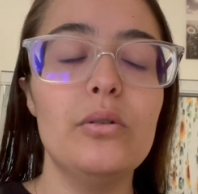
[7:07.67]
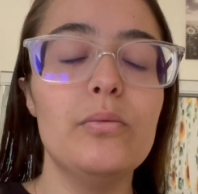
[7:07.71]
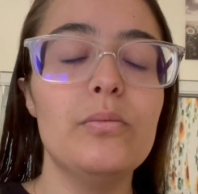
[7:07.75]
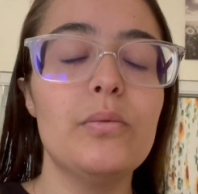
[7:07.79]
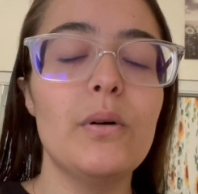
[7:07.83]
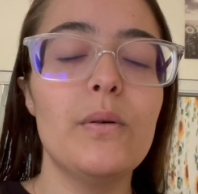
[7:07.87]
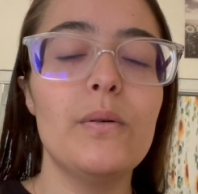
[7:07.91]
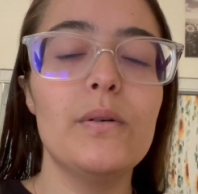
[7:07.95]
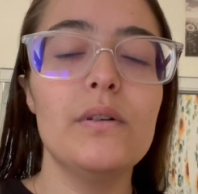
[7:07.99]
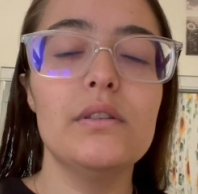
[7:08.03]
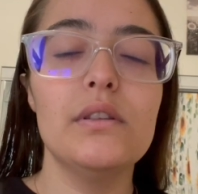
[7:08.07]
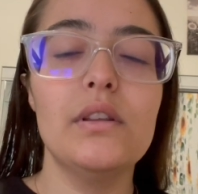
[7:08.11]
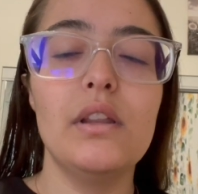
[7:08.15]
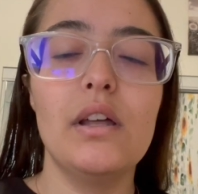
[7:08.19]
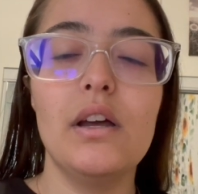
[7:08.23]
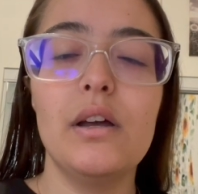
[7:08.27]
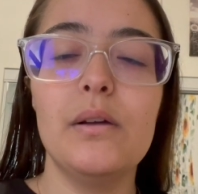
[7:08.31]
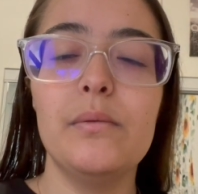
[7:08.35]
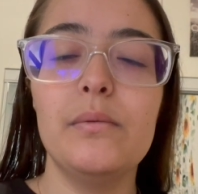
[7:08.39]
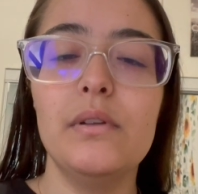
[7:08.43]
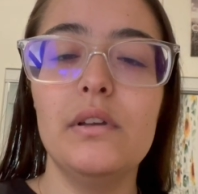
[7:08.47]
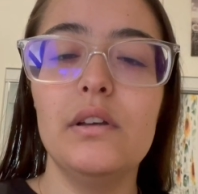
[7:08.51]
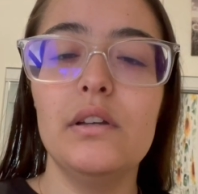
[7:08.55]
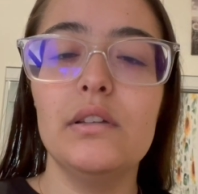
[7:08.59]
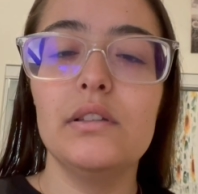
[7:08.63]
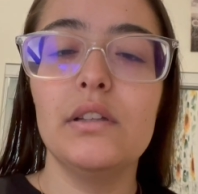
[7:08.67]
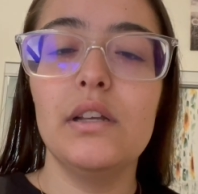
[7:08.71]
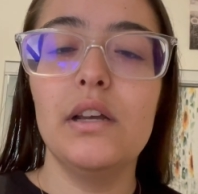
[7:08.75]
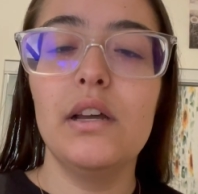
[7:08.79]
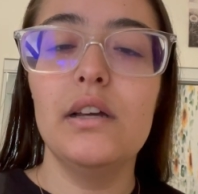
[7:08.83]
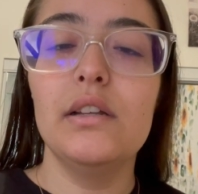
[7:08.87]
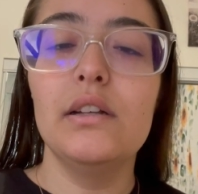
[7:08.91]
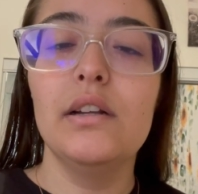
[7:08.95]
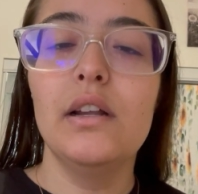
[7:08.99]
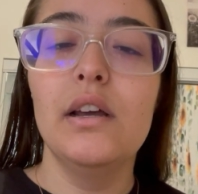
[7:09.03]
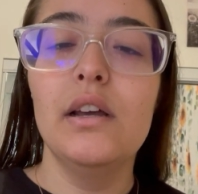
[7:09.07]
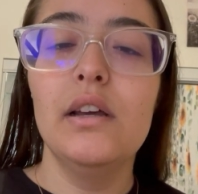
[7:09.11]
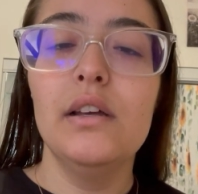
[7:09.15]
But with that being
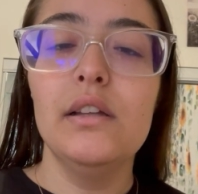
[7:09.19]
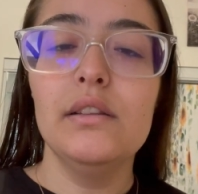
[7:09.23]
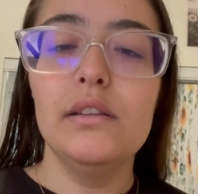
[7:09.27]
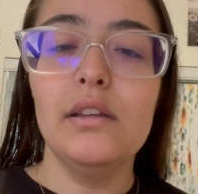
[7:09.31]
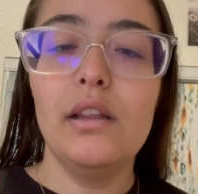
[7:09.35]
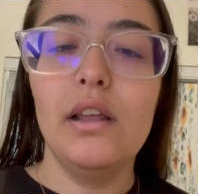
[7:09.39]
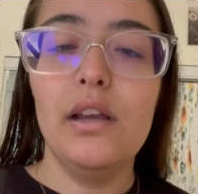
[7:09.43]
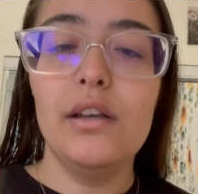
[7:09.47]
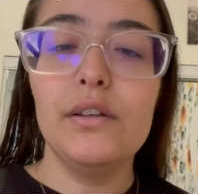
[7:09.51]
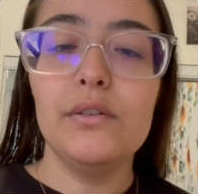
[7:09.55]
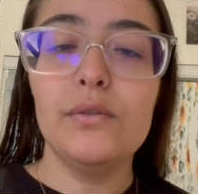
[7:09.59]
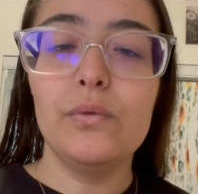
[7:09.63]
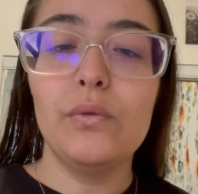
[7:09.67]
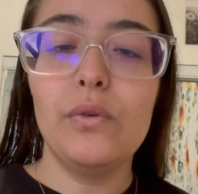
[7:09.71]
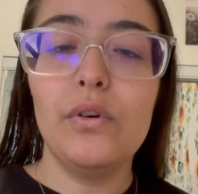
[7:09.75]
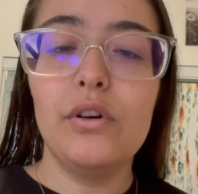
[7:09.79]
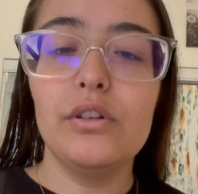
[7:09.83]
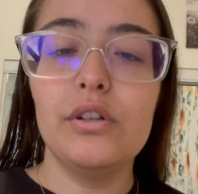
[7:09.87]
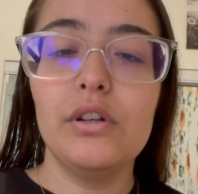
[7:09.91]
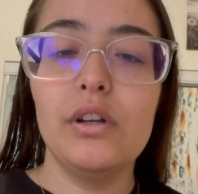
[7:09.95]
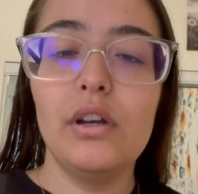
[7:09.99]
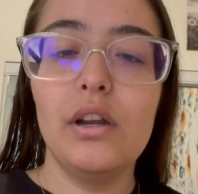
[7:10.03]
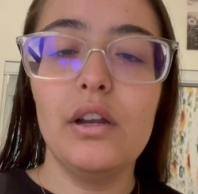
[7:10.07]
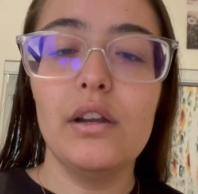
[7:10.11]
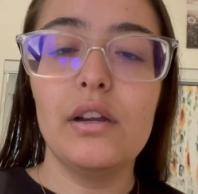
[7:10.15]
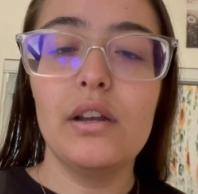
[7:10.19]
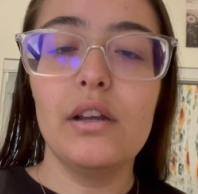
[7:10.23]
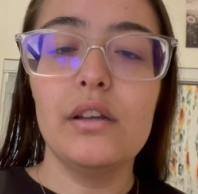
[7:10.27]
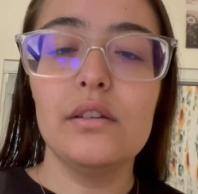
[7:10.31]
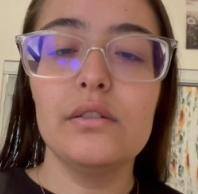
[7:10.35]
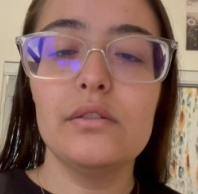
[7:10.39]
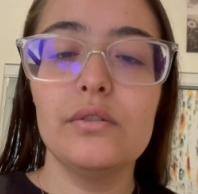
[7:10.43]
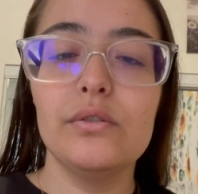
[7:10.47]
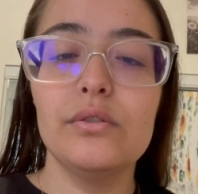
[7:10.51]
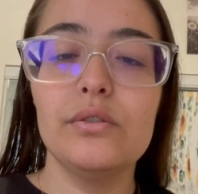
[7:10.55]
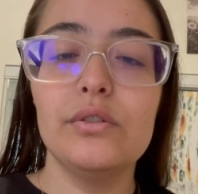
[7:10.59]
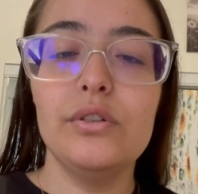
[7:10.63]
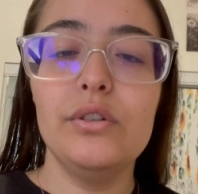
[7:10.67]
said, thanks for watching. I guess
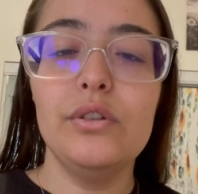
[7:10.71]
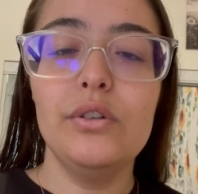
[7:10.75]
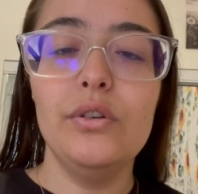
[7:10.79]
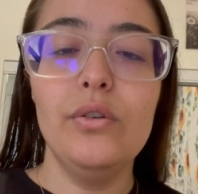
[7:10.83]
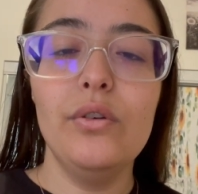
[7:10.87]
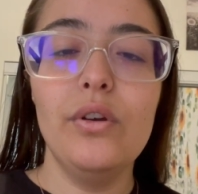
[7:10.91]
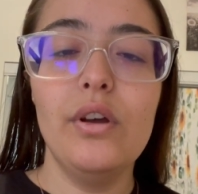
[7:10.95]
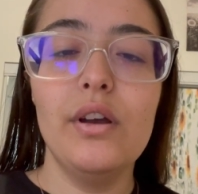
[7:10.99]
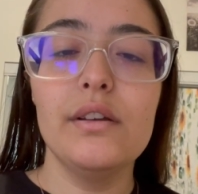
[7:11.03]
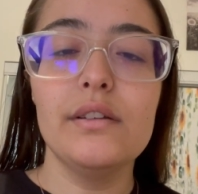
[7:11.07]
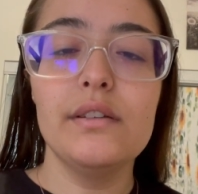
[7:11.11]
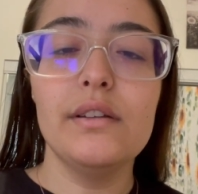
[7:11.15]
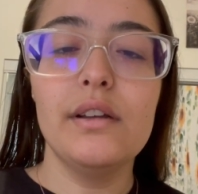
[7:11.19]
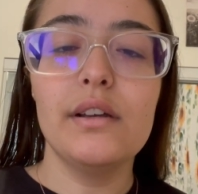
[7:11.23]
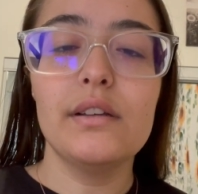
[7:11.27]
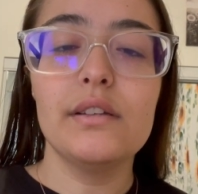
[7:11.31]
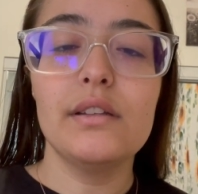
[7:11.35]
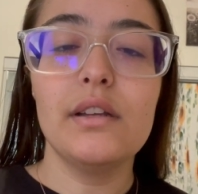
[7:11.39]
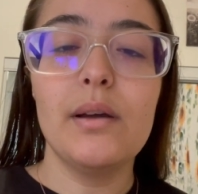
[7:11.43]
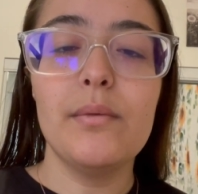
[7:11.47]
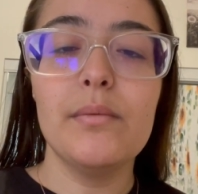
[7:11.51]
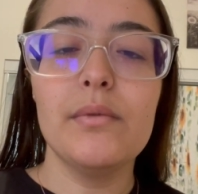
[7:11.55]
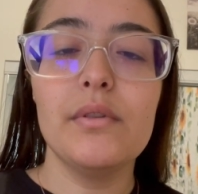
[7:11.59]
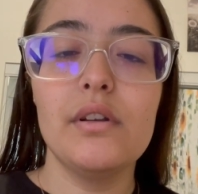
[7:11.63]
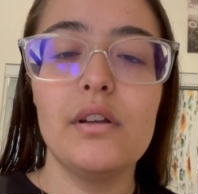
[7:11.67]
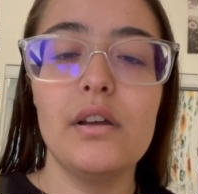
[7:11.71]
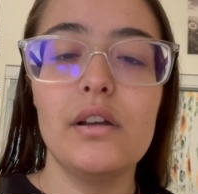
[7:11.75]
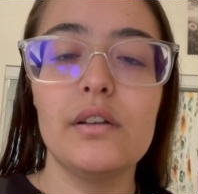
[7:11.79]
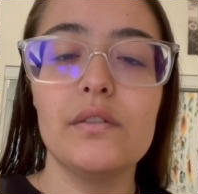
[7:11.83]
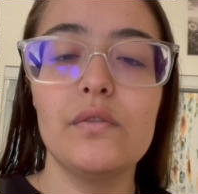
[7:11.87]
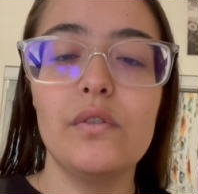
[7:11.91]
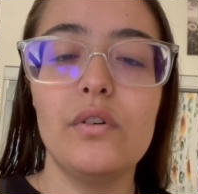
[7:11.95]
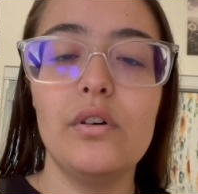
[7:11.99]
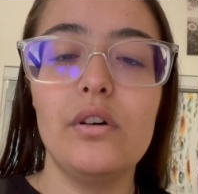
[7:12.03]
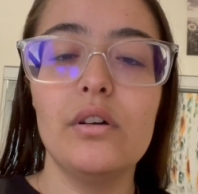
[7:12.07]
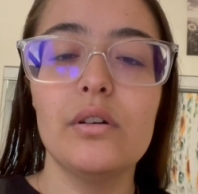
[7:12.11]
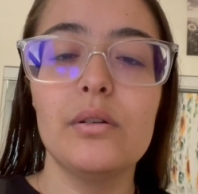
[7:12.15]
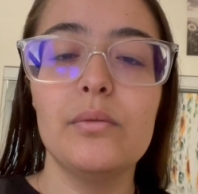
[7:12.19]
I'll see you guys next time in the next
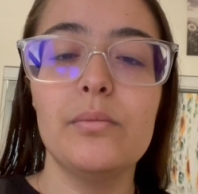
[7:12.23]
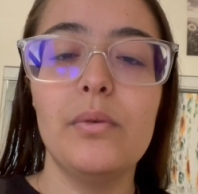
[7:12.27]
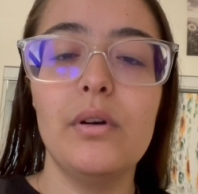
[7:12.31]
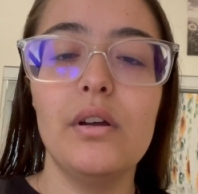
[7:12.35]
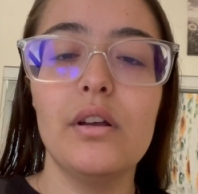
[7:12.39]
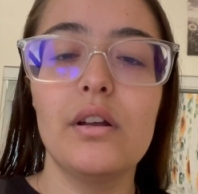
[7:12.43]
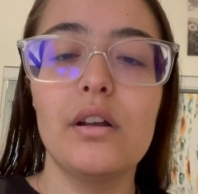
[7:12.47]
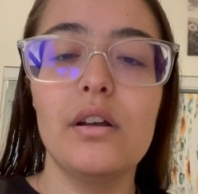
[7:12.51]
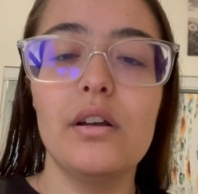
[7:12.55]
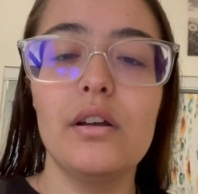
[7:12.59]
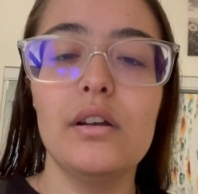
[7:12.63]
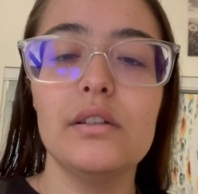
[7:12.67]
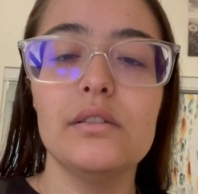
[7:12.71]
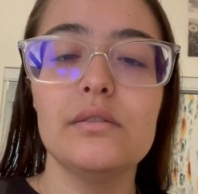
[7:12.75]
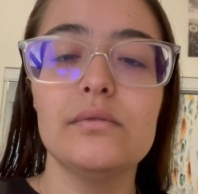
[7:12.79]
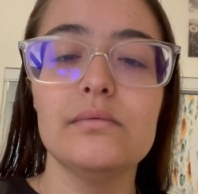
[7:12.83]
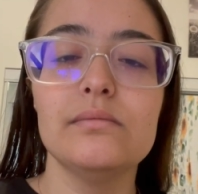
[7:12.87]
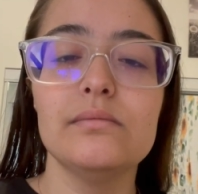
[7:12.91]
vlog. Bye, guys.